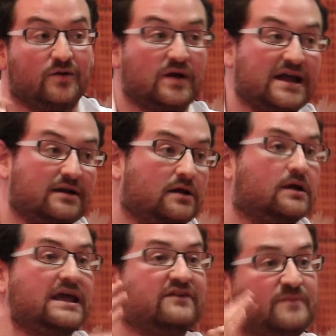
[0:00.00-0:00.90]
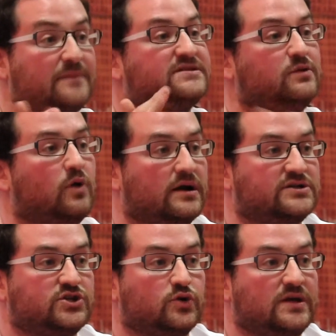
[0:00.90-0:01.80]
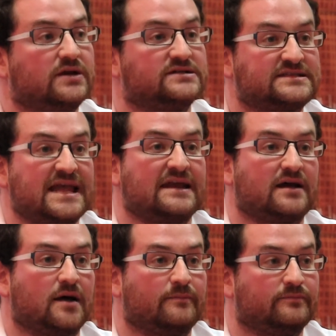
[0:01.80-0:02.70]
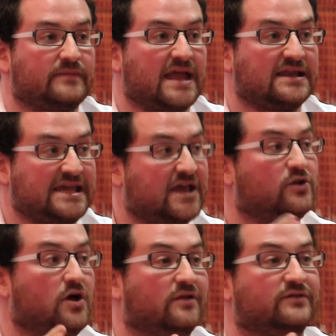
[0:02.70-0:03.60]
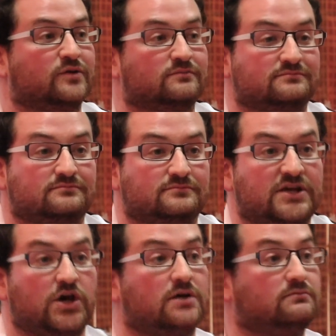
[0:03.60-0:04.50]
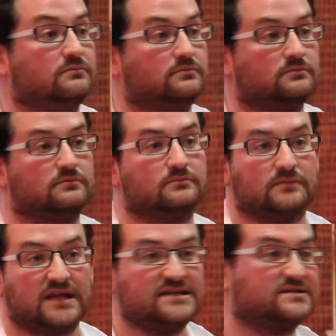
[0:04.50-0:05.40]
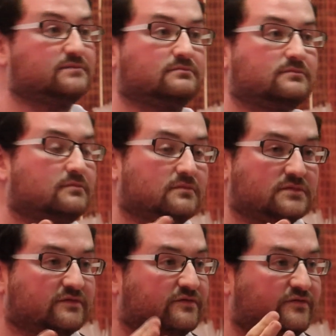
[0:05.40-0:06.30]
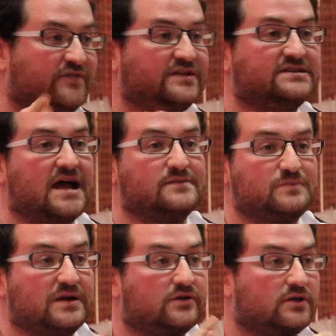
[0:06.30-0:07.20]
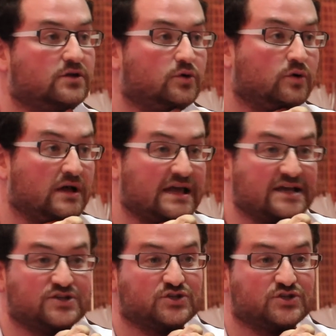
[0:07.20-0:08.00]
right? If Pepsi wanted to, he could stand up and kill all of you. He could. He's 50 times bigger than you, he's